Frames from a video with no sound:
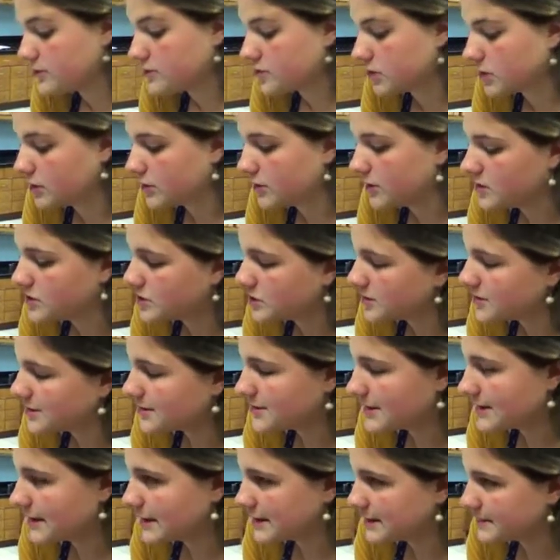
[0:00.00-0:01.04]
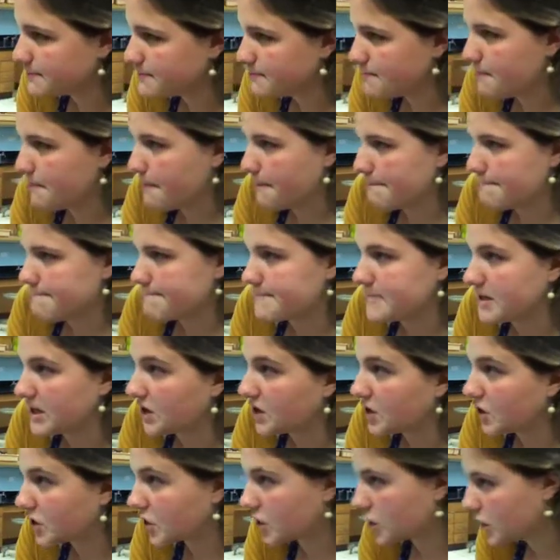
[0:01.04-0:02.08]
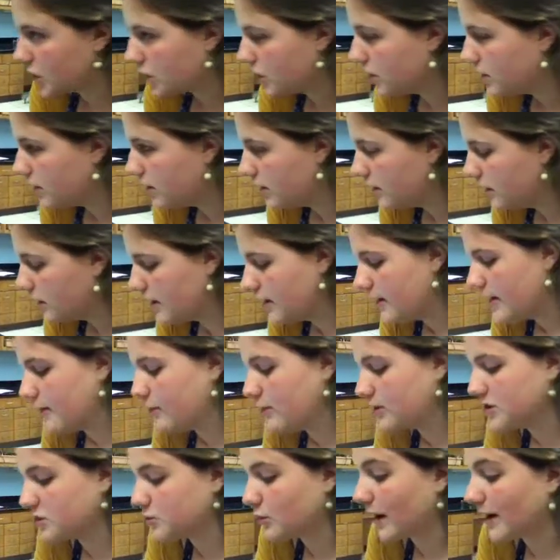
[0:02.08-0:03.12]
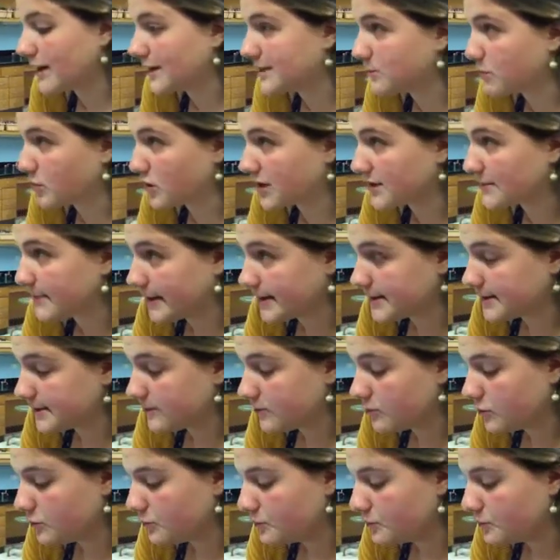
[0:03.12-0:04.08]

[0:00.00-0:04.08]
So it's bigger, which is why it's more expensive.